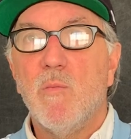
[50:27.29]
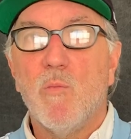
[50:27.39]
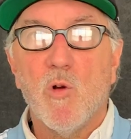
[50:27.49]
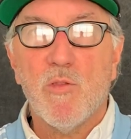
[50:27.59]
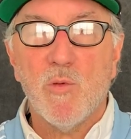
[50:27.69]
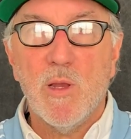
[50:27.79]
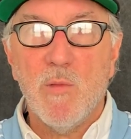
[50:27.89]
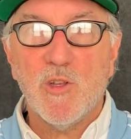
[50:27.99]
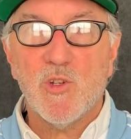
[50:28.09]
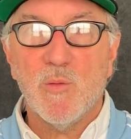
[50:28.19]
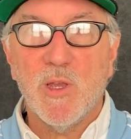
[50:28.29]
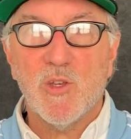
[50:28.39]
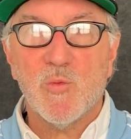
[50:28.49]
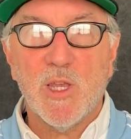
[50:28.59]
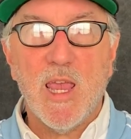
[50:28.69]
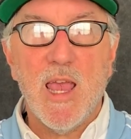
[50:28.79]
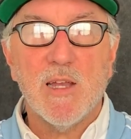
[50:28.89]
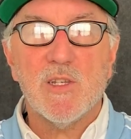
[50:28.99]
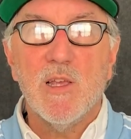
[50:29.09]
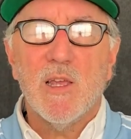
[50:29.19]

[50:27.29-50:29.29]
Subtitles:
more three-dimensional because we can't